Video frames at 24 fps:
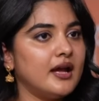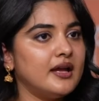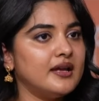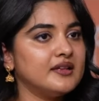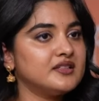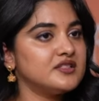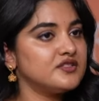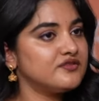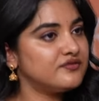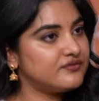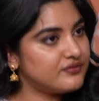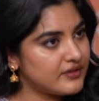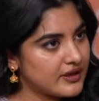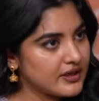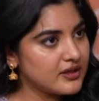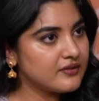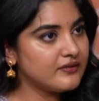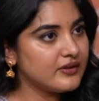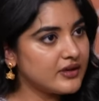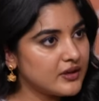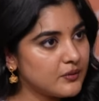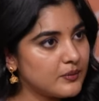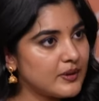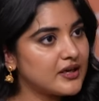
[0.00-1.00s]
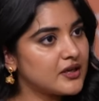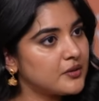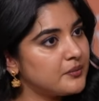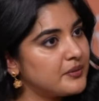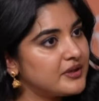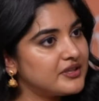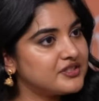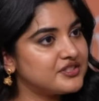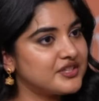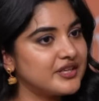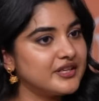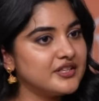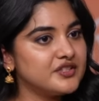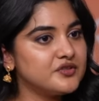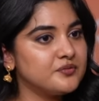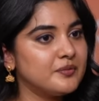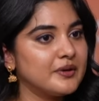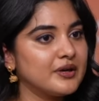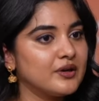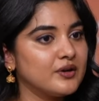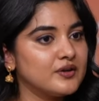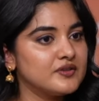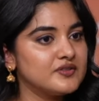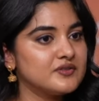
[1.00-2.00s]
It's a very, very welcoming change,
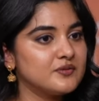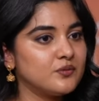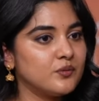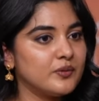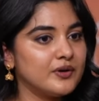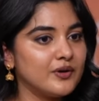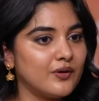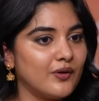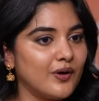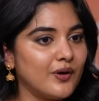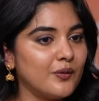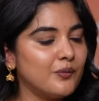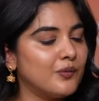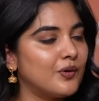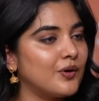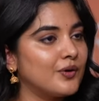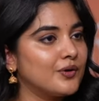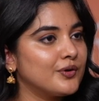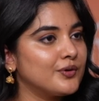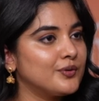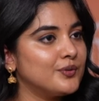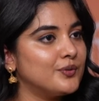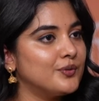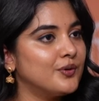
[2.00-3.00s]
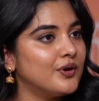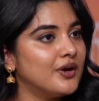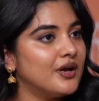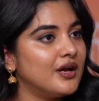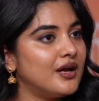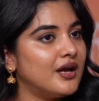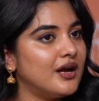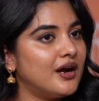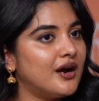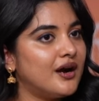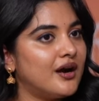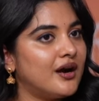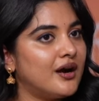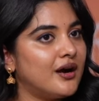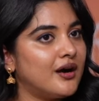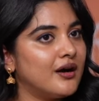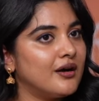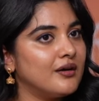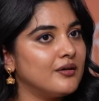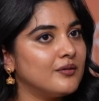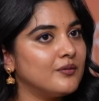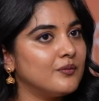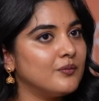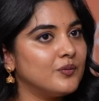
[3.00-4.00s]
because we all want to
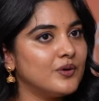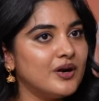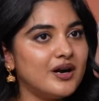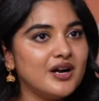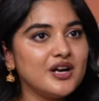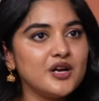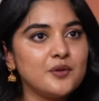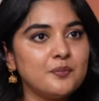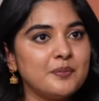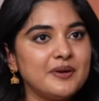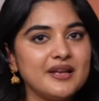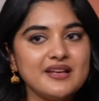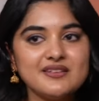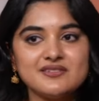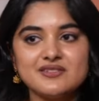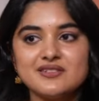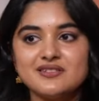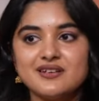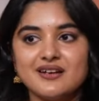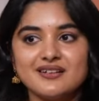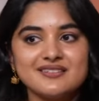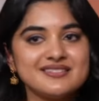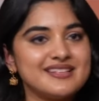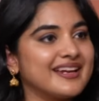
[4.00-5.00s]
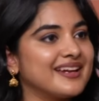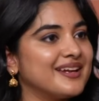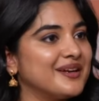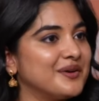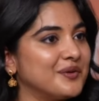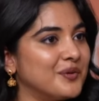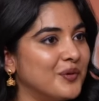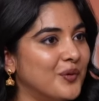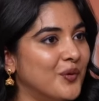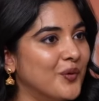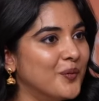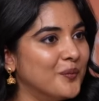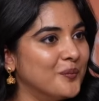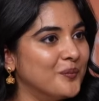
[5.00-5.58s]
workplace is our second home.